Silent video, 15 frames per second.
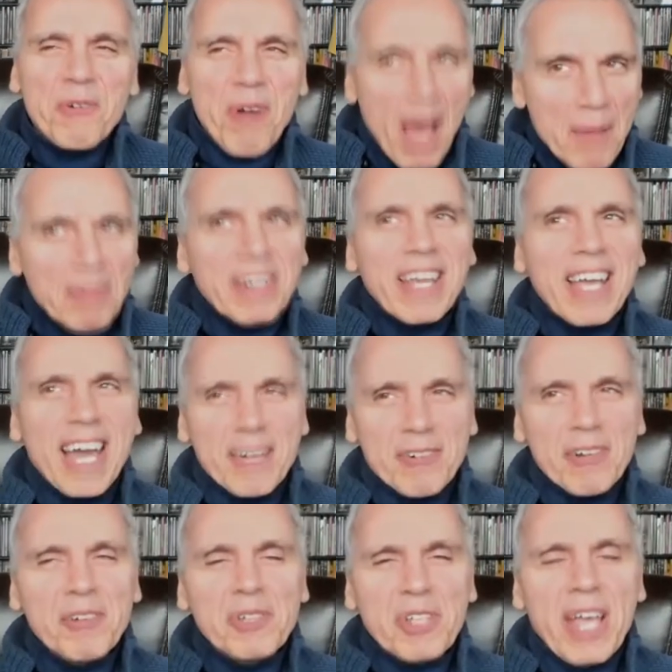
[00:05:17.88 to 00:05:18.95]
Robert
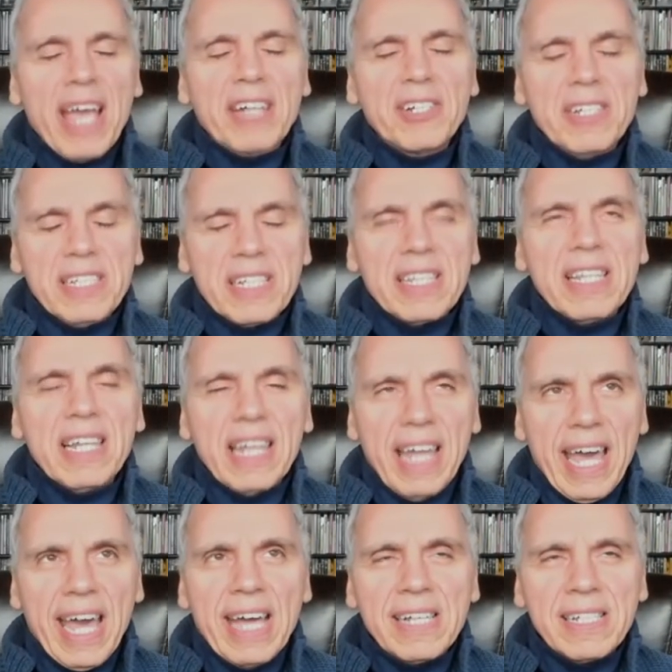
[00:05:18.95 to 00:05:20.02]
Conrad was actually he did the
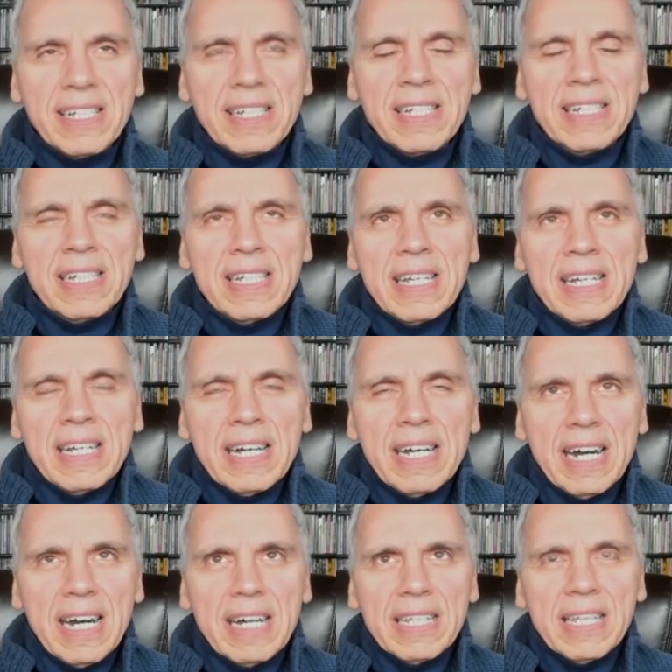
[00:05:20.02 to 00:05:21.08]
last
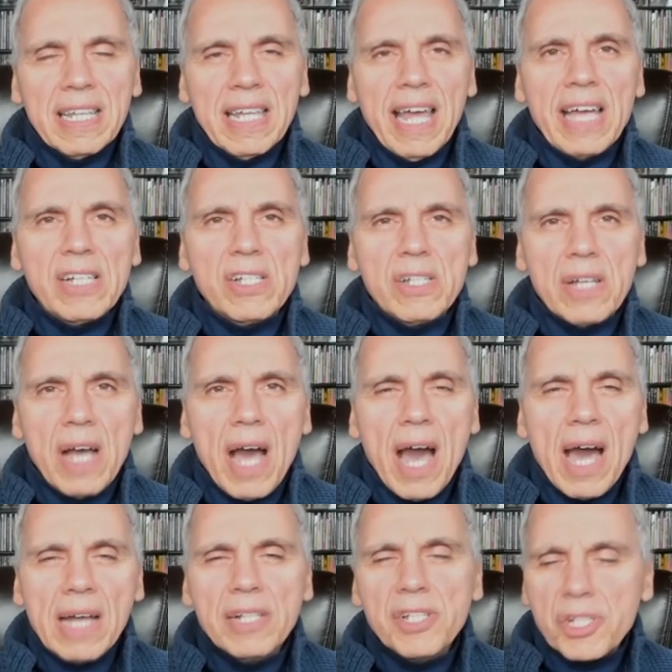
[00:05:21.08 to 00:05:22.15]
uh, the last
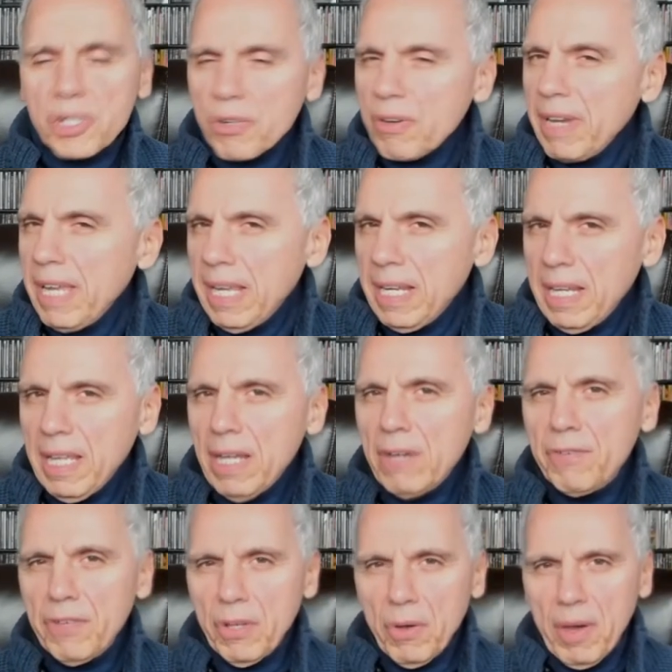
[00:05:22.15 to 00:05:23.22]
on-screen
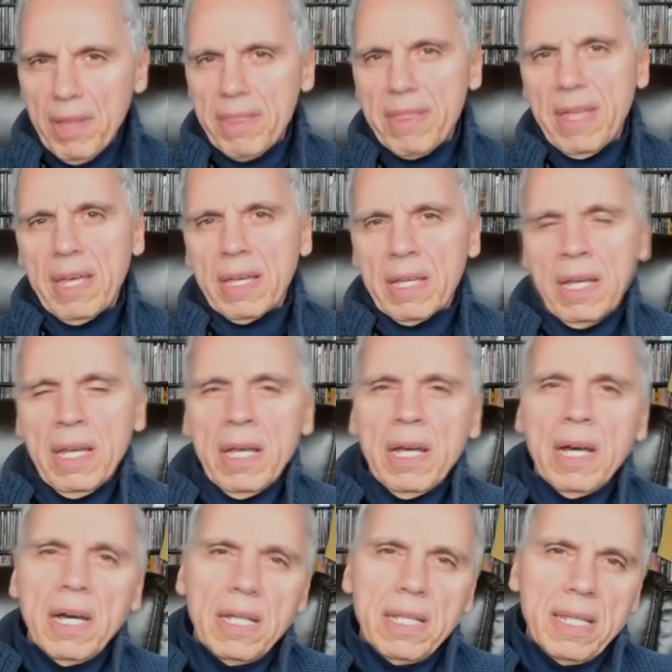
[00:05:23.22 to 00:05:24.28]
interview I think
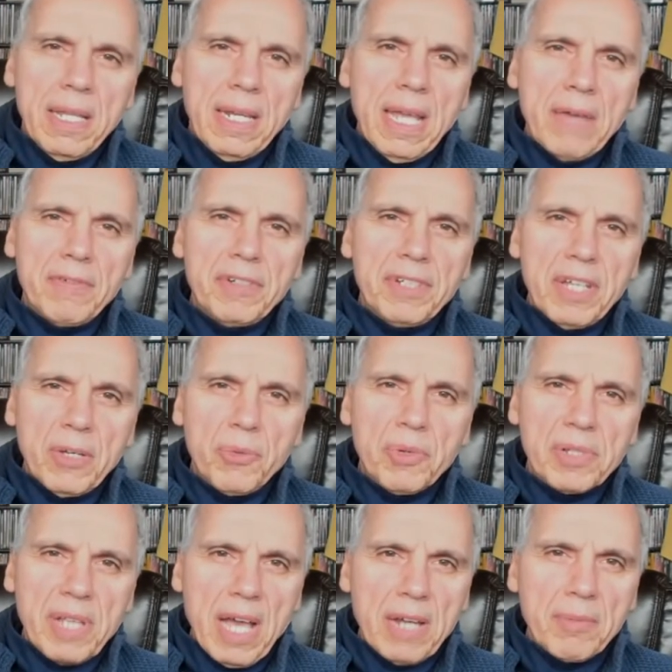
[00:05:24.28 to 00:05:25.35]
that he ever did
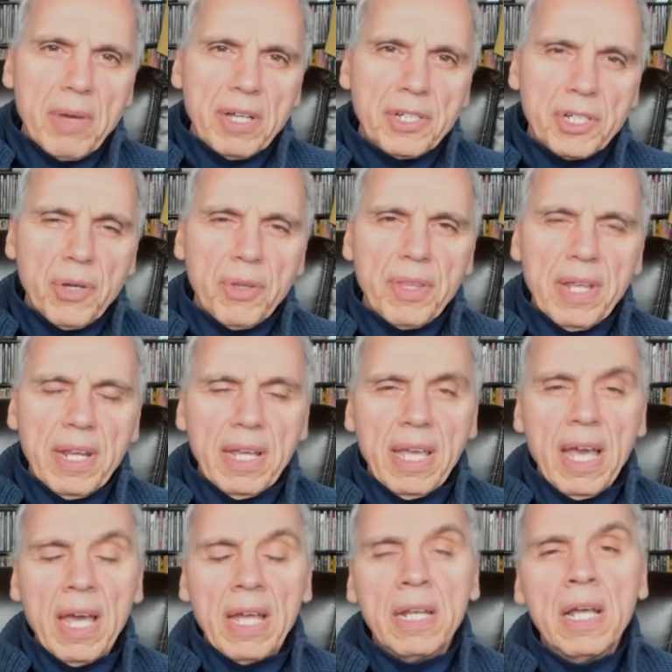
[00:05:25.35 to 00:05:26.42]
was on my show. Then
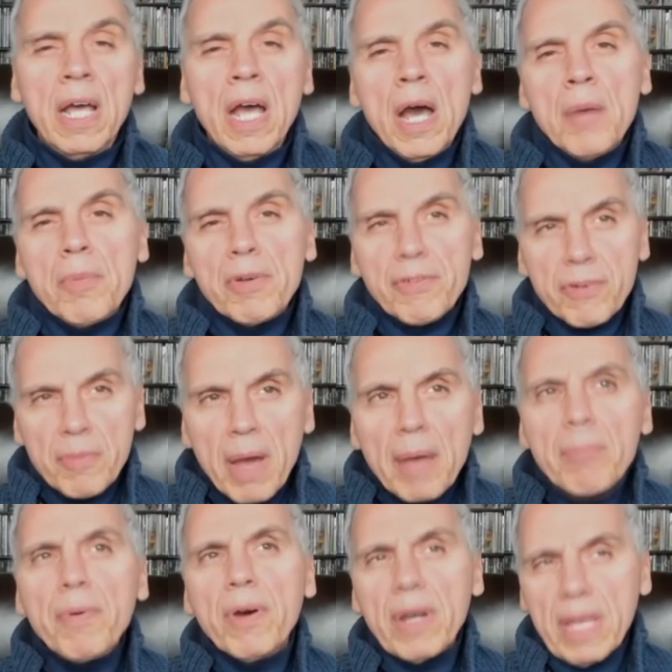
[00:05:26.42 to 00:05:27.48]
again, but for
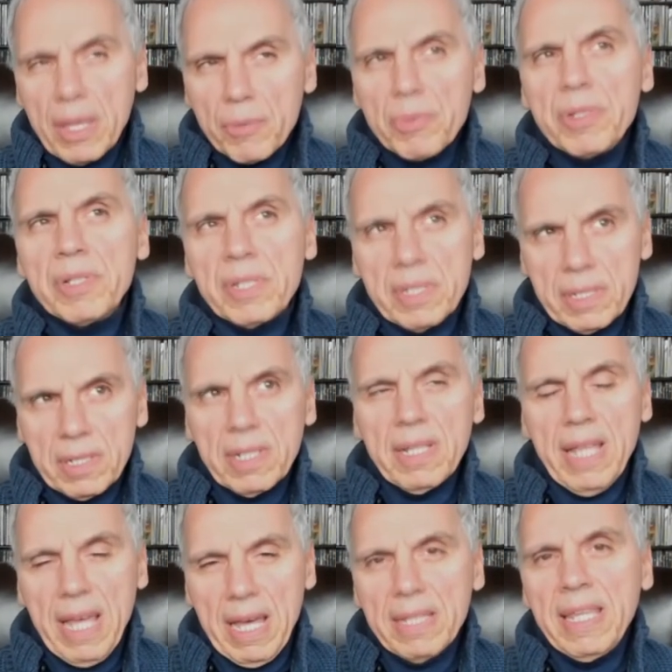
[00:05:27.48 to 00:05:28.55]
my book, it was
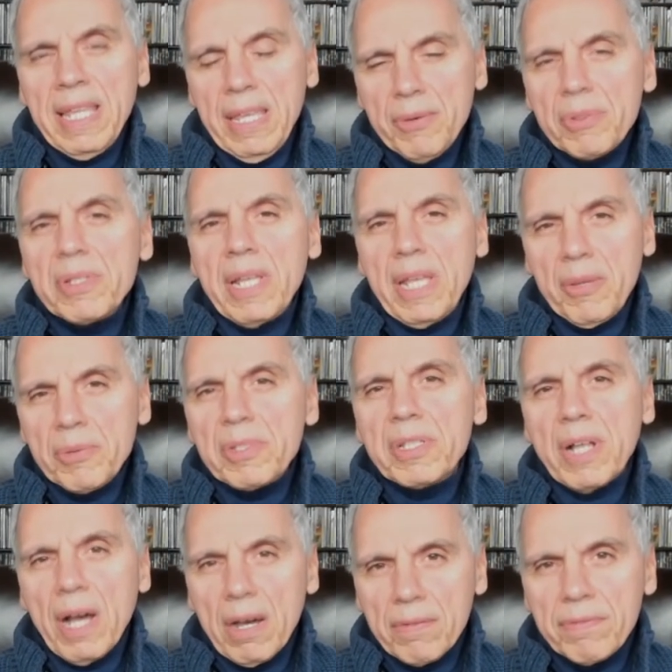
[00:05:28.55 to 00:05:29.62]
that he was he
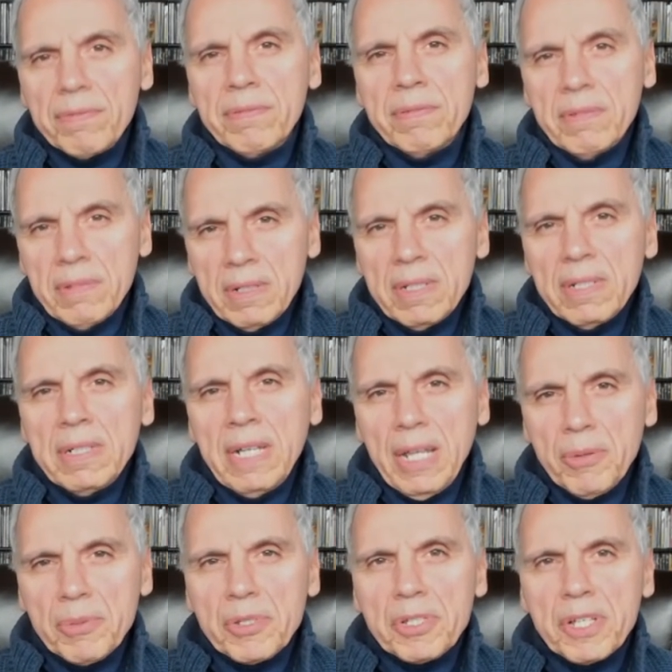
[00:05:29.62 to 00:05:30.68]
was tough.
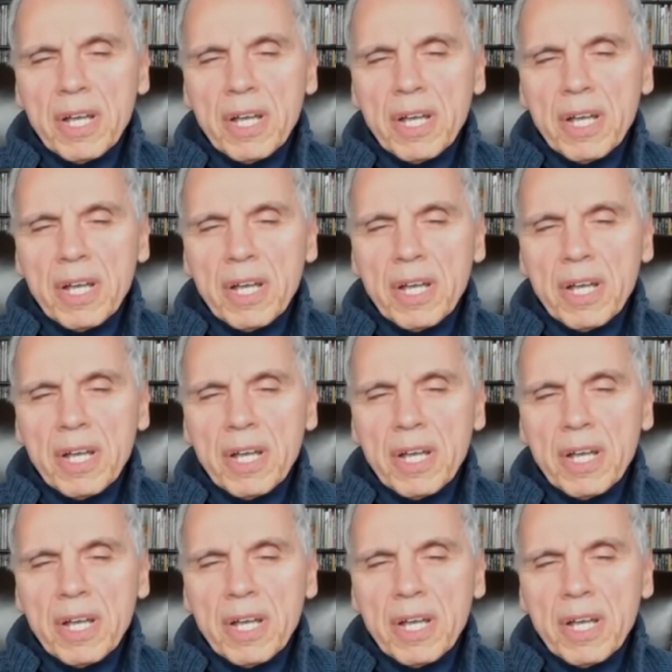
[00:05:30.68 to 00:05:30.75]
He was yeah.